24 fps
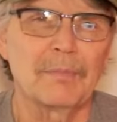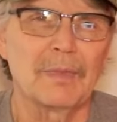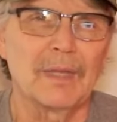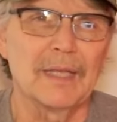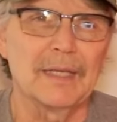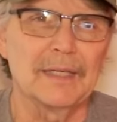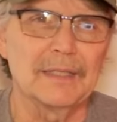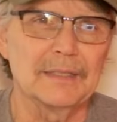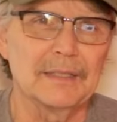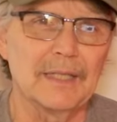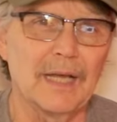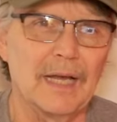
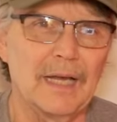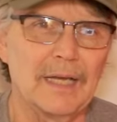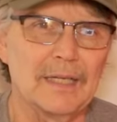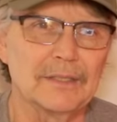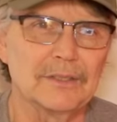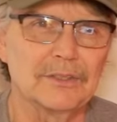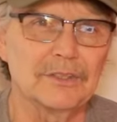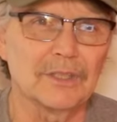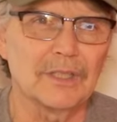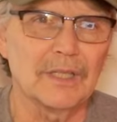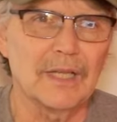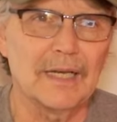He
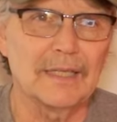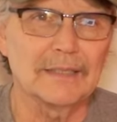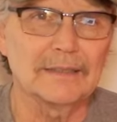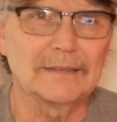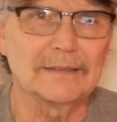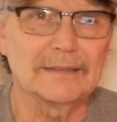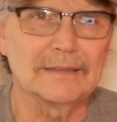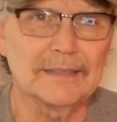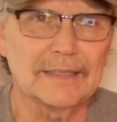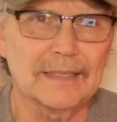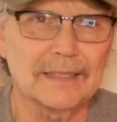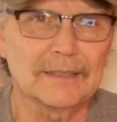died July
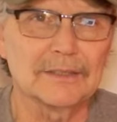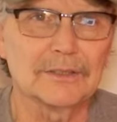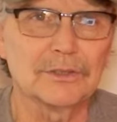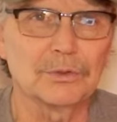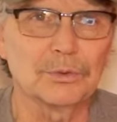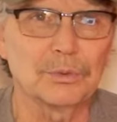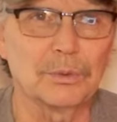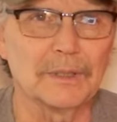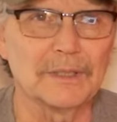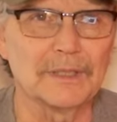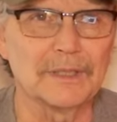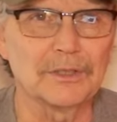6,
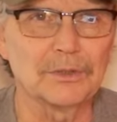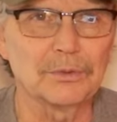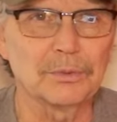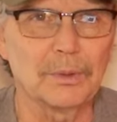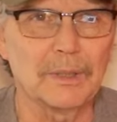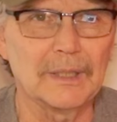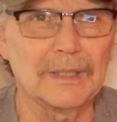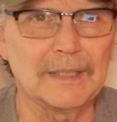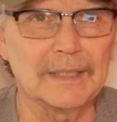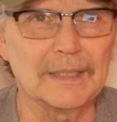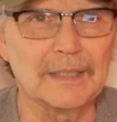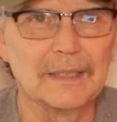
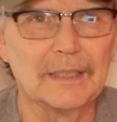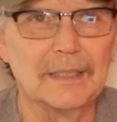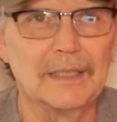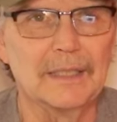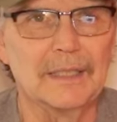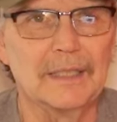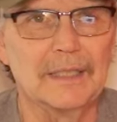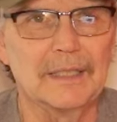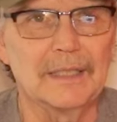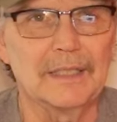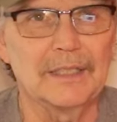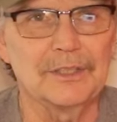2020.
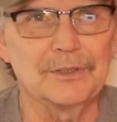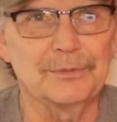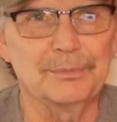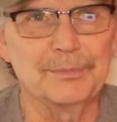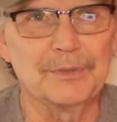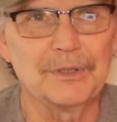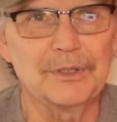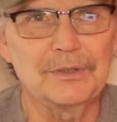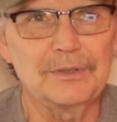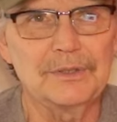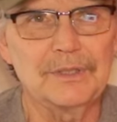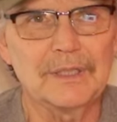His
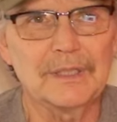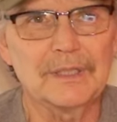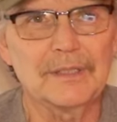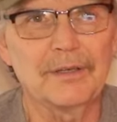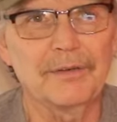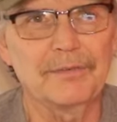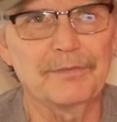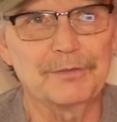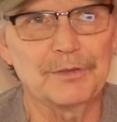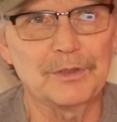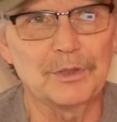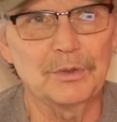music
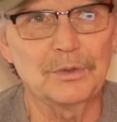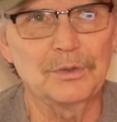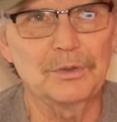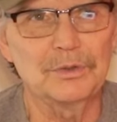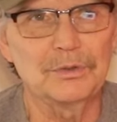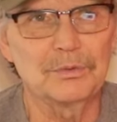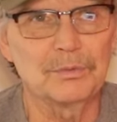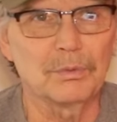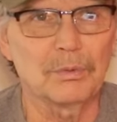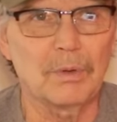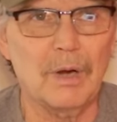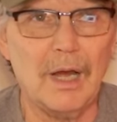
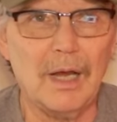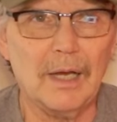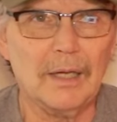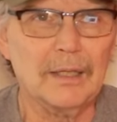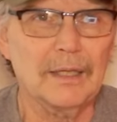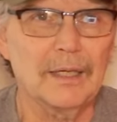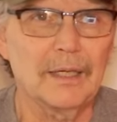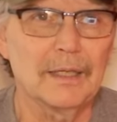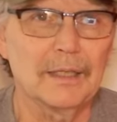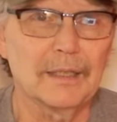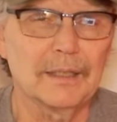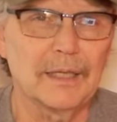fused
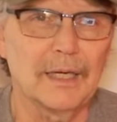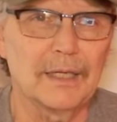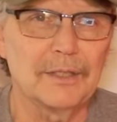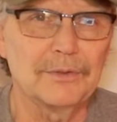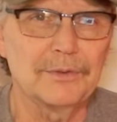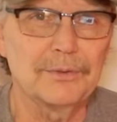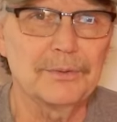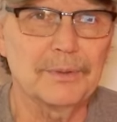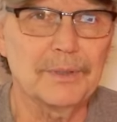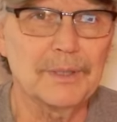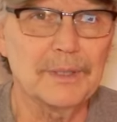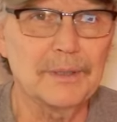rock,
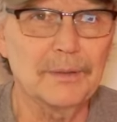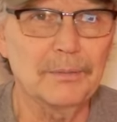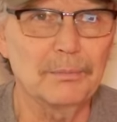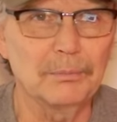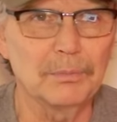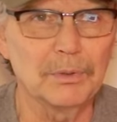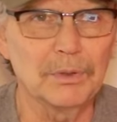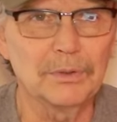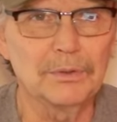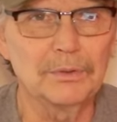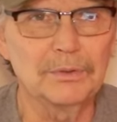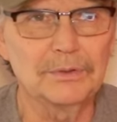country,
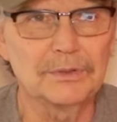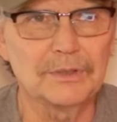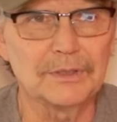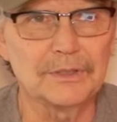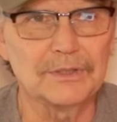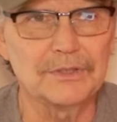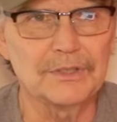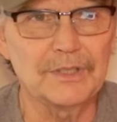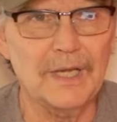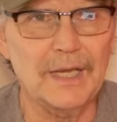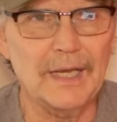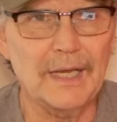blues,
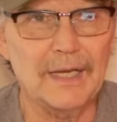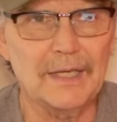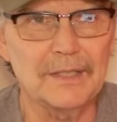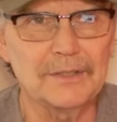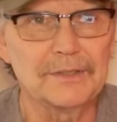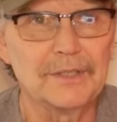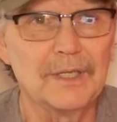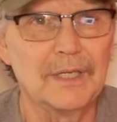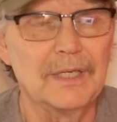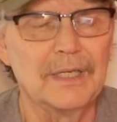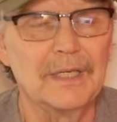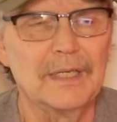and
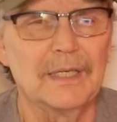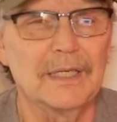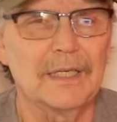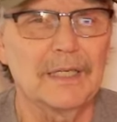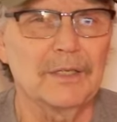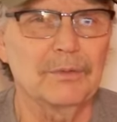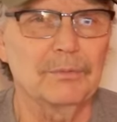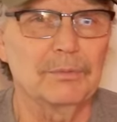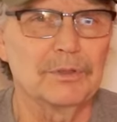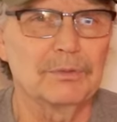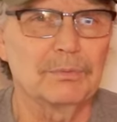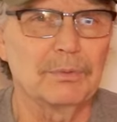jazz.
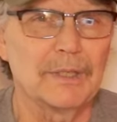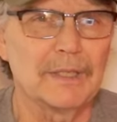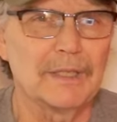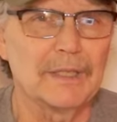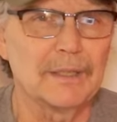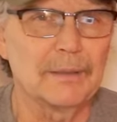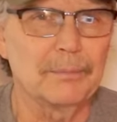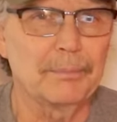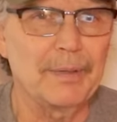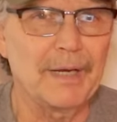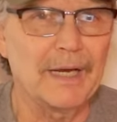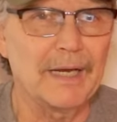He was one
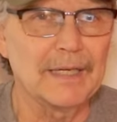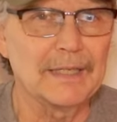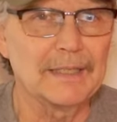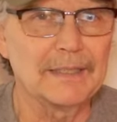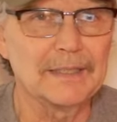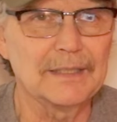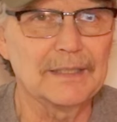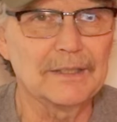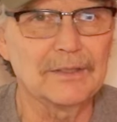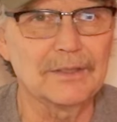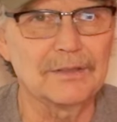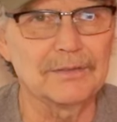of the
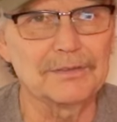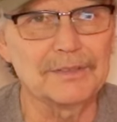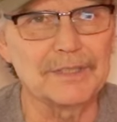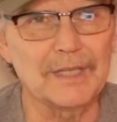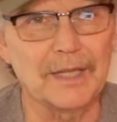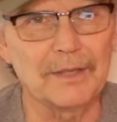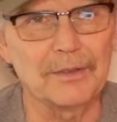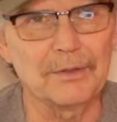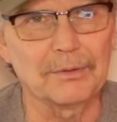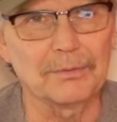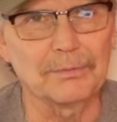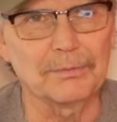pioneers of
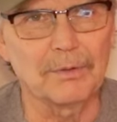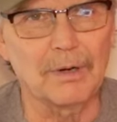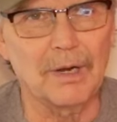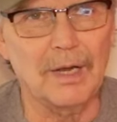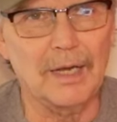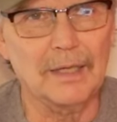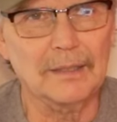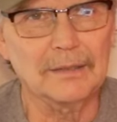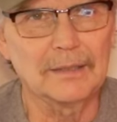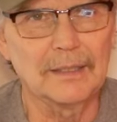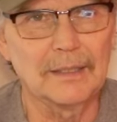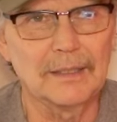Southern
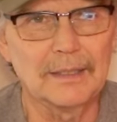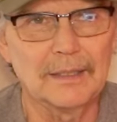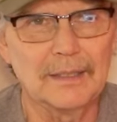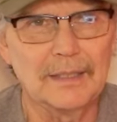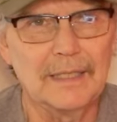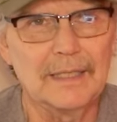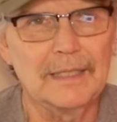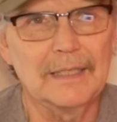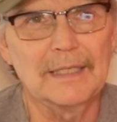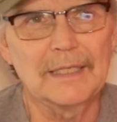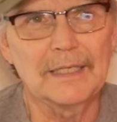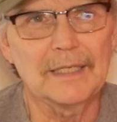rock.
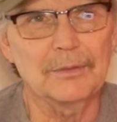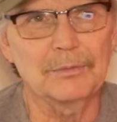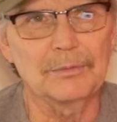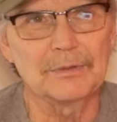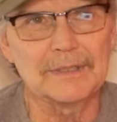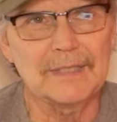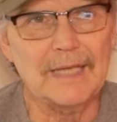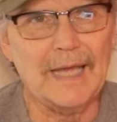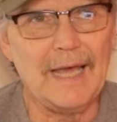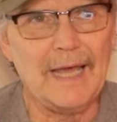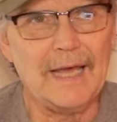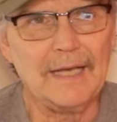He
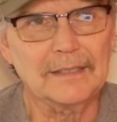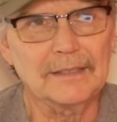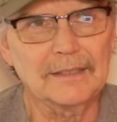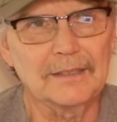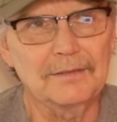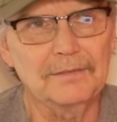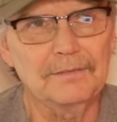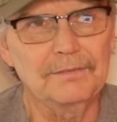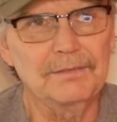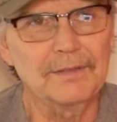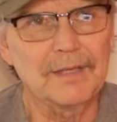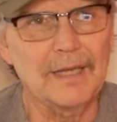was
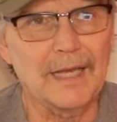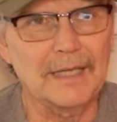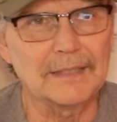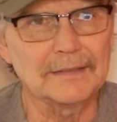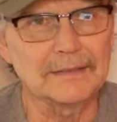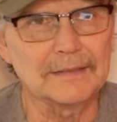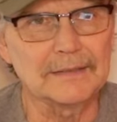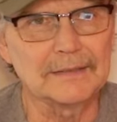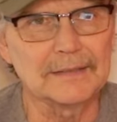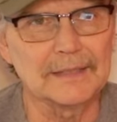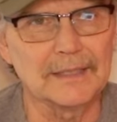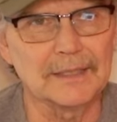active as
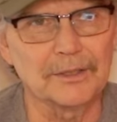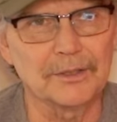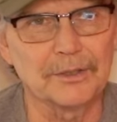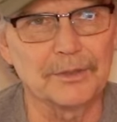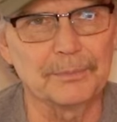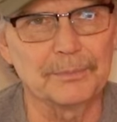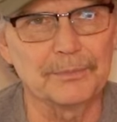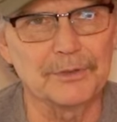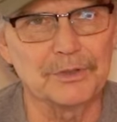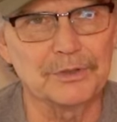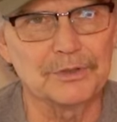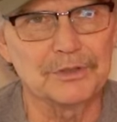a singer
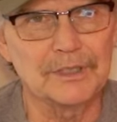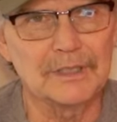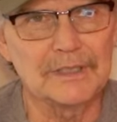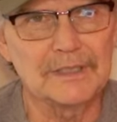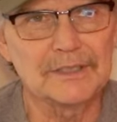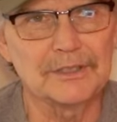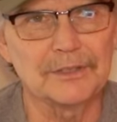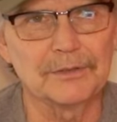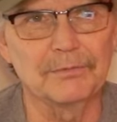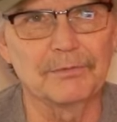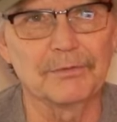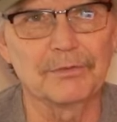and
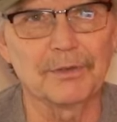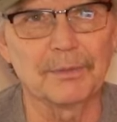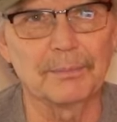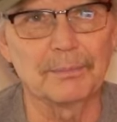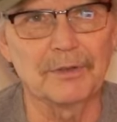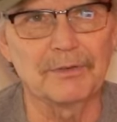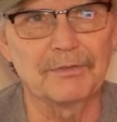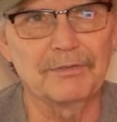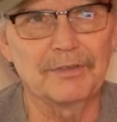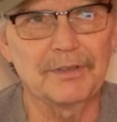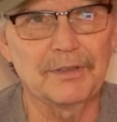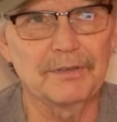musician from
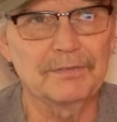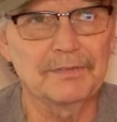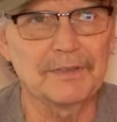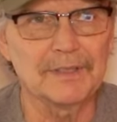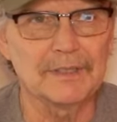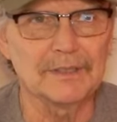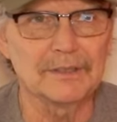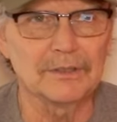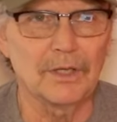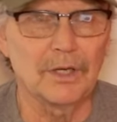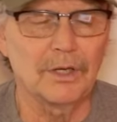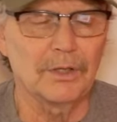the
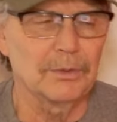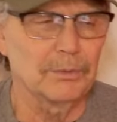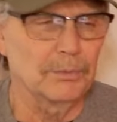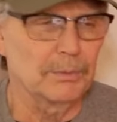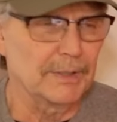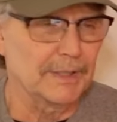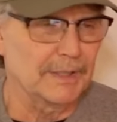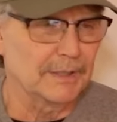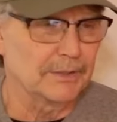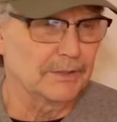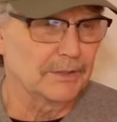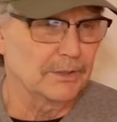50s all the
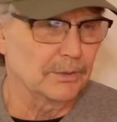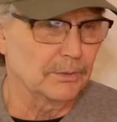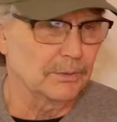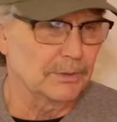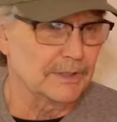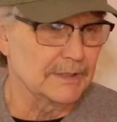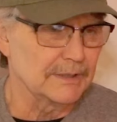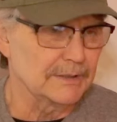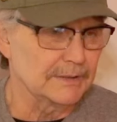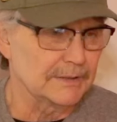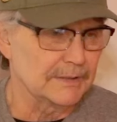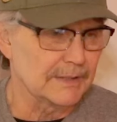way until
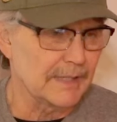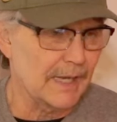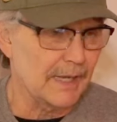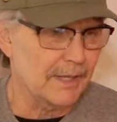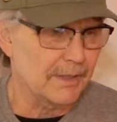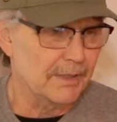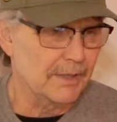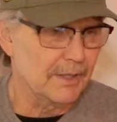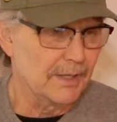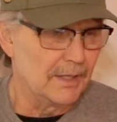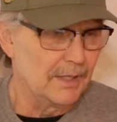his death.